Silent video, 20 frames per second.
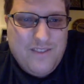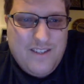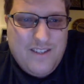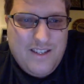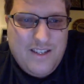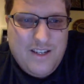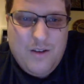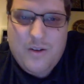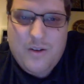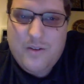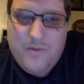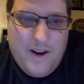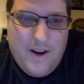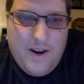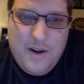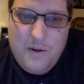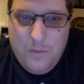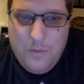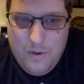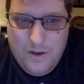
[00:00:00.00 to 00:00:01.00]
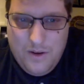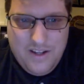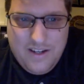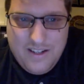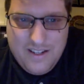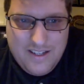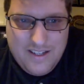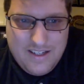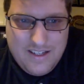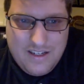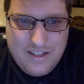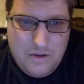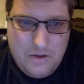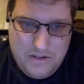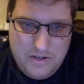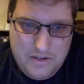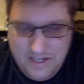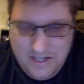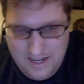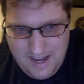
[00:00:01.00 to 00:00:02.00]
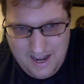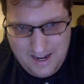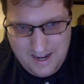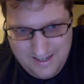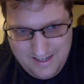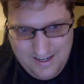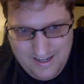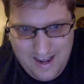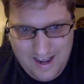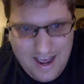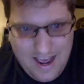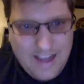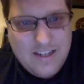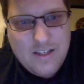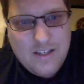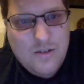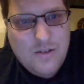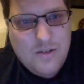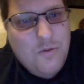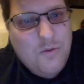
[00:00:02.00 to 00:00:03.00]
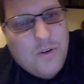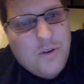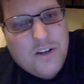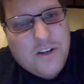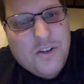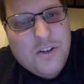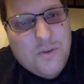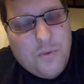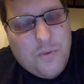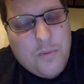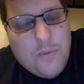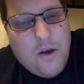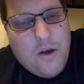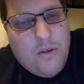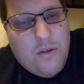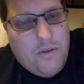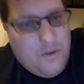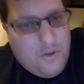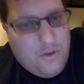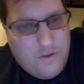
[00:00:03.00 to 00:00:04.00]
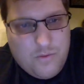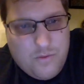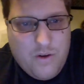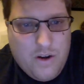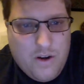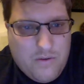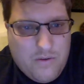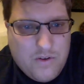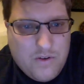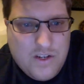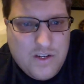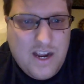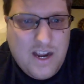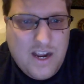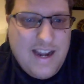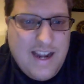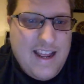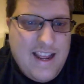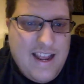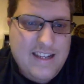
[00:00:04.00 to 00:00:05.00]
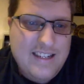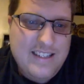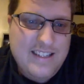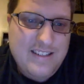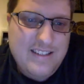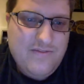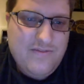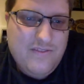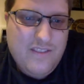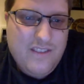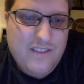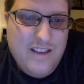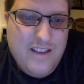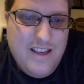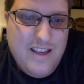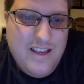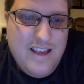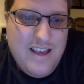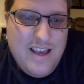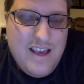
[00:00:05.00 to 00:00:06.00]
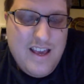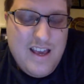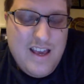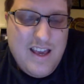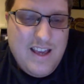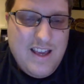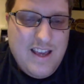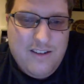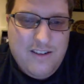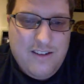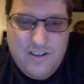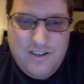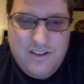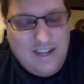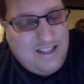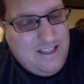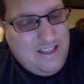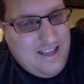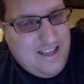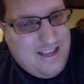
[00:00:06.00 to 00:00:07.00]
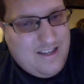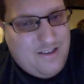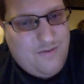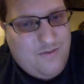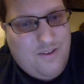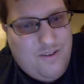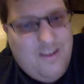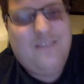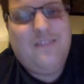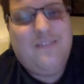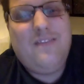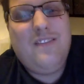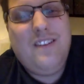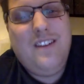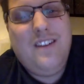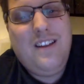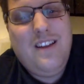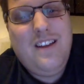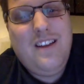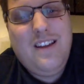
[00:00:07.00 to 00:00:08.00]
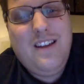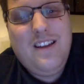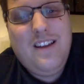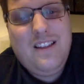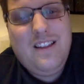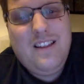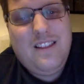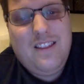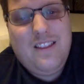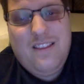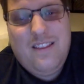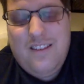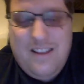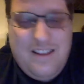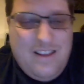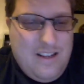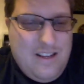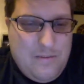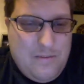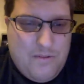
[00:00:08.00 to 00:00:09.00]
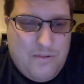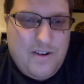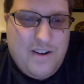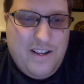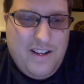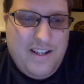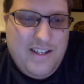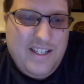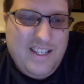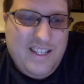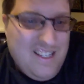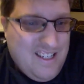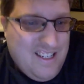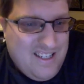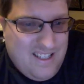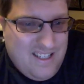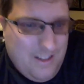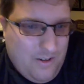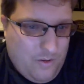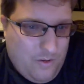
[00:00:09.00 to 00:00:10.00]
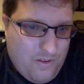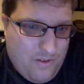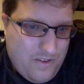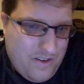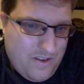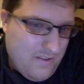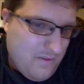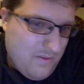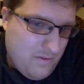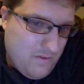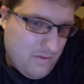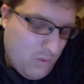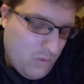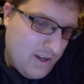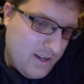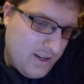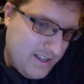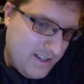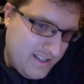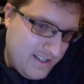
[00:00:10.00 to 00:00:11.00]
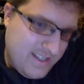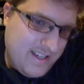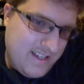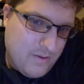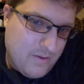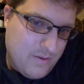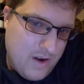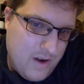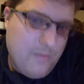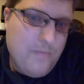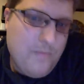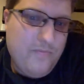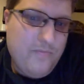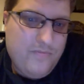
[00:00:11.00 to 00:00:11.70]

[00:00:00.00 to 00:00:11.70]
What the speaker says: So our final one is cosecant x, which we both know is 1 over sine x. And just like the last one, it's pretty easy because the derivative of 1 is 0.